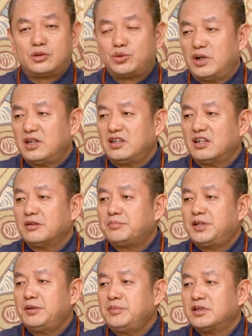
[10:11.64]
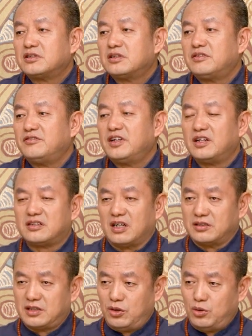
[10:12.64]
Zhu fought to find a way to
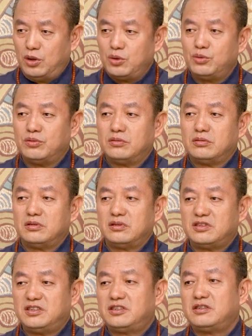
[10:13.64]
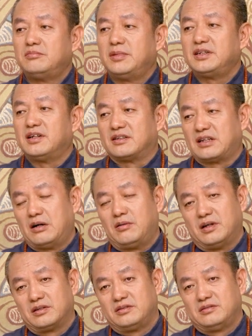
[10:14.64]
live, he didn't fight to become
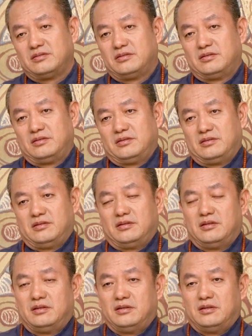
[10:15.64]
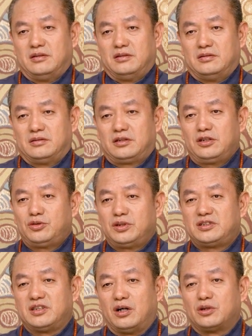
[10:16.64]
an emperor.
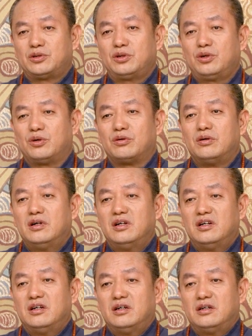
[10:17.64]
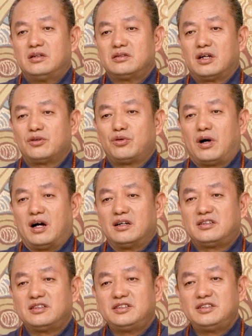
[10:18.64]
As for the things he did at a young
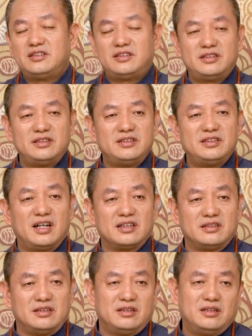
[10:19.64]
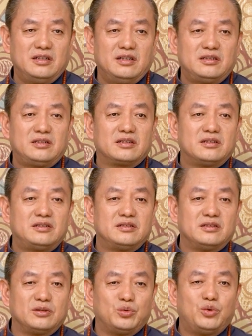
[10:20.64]
age, he was a bit dramatic and
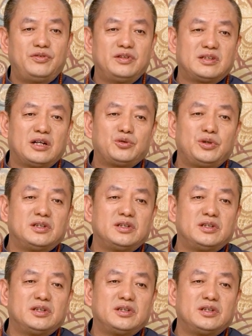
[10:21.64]
bold, right?